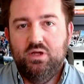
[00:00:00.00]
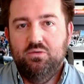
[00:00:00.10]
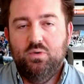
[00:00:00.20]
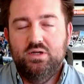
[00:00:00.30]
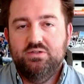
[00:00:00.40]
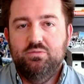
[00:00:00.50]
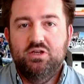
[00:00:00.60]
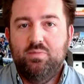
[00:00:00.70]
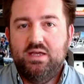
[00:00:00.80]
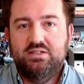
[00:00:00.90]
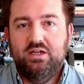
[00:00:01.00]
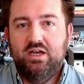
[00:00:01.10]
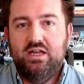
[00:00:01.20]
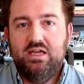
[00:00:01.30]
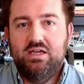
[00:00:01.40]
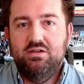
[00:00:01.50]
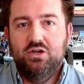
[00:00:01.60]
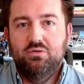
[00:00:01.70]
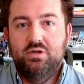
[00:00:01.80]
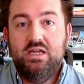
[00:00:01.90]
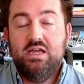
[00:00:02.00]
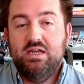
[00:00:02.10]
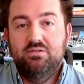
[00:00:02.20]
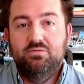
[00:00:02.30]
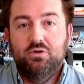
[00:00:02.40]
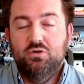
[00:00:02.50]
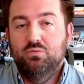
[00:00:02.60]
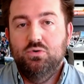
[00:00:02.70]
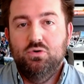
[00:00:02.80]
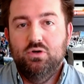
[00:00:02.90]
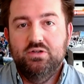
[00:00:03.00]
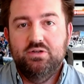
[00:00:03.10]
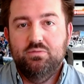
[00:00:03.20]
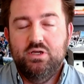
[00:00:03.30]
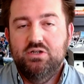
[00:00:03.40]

and wasn't really based on any you know need for new rules that we